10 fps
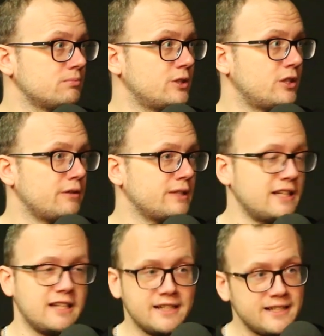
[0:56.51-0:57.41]
you know,
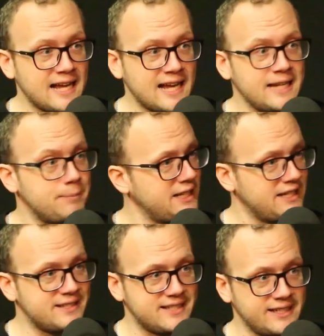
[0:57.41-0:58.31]
in, in name,
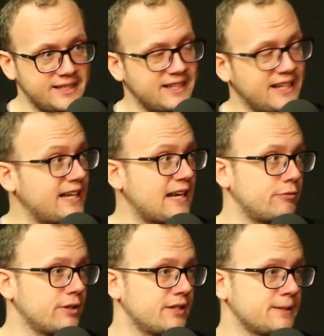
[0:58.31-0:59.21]
in deed, in
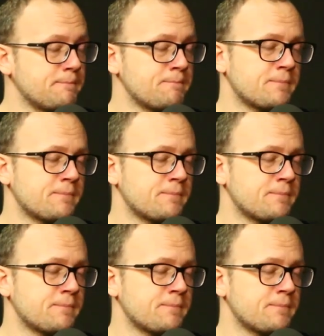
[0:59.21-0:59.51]
everything.